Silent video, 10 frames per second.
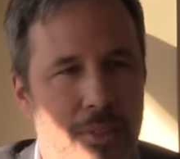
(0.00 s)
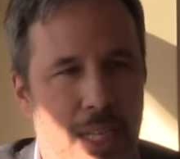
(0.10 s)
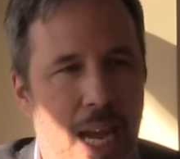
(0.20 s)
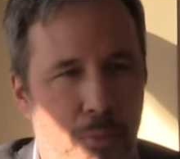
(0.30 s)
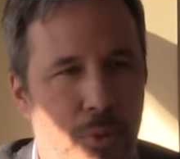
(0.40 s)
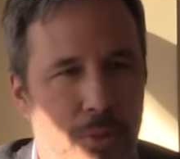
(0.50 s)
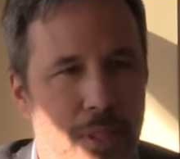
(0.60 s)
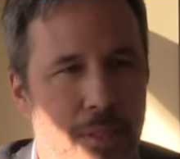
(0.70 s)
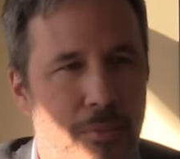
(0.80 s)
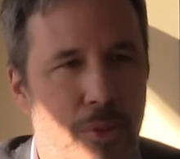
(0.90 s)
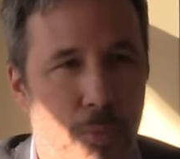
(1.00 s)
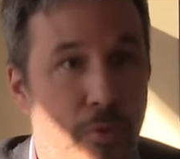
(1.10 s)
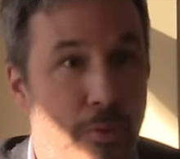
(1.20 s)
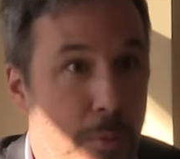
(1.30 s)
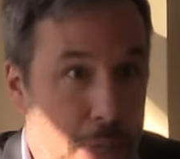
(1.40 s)
Mm. I will. The
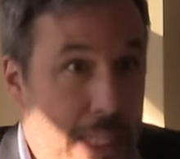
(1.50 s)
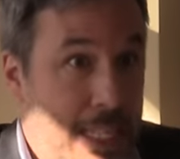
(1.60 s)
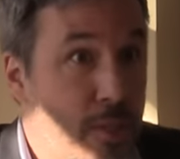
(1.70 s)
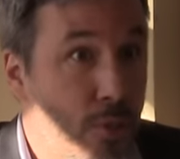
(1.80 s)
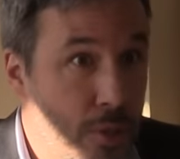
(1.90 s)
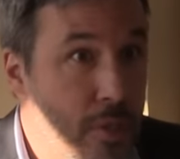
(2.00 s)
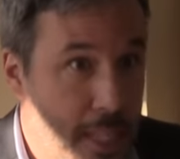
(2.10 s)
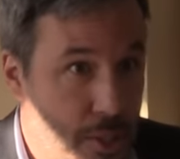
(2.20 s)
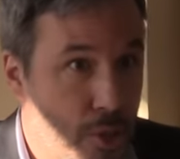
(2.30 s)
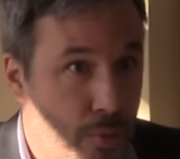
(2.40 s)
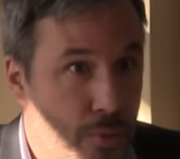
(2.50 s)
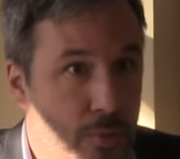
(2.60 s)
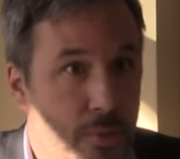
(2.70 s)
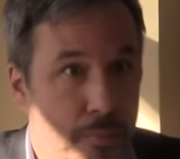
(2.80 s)
movie will be less good. That's right. the truth.